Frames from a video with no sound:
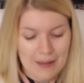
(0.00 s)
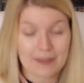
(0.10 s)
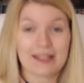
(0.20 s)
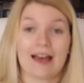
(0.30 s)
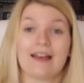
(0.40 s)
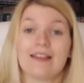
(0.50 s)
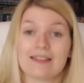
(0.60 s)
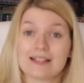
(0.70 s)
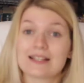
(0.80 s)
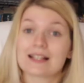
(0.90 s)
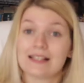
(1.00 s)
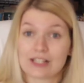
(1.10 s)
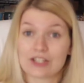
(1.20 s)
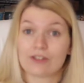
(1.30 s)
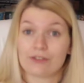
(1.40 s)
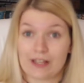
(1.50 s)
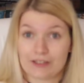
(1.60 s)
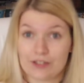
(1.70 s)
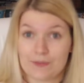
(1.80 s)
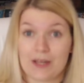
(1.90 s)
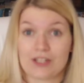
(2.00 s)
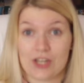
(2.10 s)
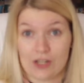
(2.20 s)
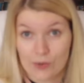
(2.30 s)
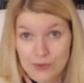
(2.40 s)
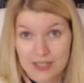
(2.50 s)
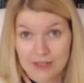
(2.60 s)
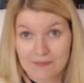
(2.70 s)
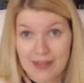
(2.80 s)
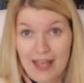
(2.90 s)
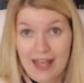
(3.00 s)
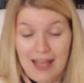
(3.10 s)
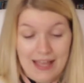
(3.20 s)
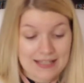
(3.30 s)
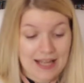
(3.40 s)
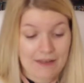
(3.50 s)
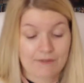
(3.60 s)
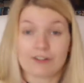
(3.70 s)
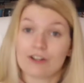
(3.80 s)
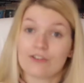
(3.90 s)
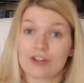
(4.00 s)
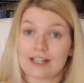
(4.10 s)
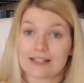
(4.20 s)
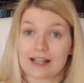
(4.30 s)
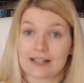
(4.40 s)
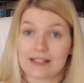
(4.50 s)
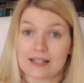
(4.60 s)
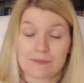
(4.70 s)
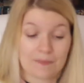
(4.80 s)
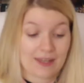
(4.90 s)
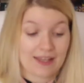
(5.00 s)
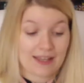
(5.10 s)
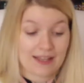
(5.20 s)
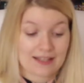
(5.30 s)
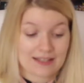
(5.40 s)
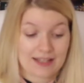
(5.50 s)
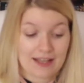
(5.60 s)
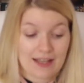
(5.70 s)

But yeah, this is a collection of letters by Jane Austen, and I'm very excited because